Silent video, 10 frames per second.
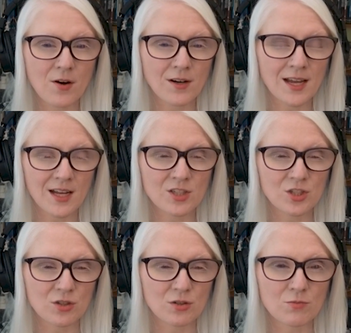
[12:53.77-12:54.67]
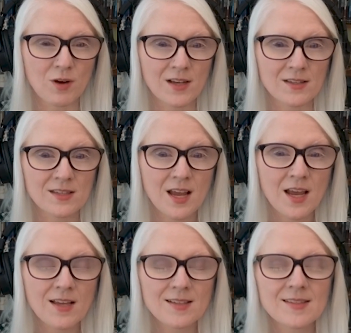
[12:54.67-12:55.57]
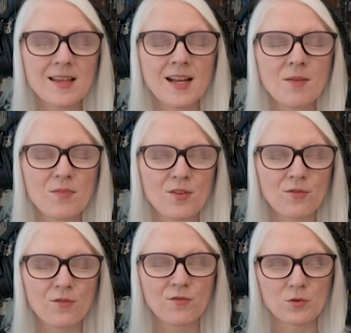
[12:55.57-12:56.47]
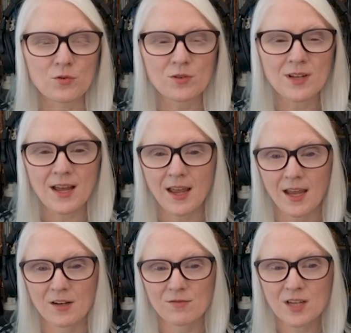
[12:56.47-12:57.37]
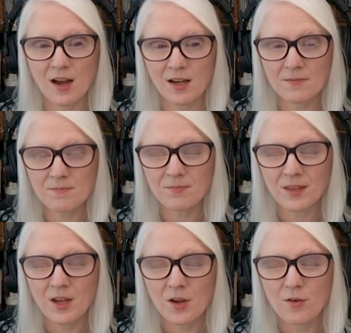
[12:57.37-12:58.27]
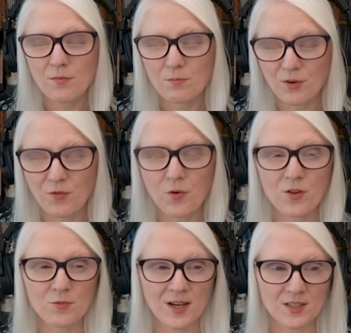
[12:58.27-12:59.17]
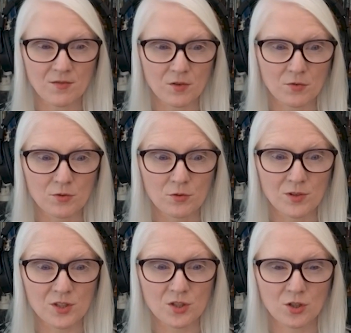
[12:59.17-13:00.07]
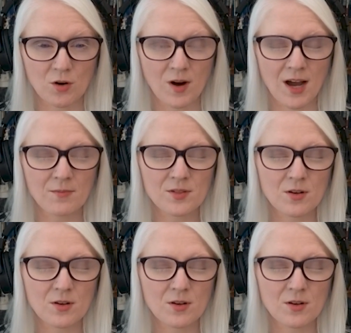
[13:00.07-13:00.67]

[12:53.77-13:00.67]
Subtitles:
All I had to do was set up the food ahead of time before the rest of the crew was to show up.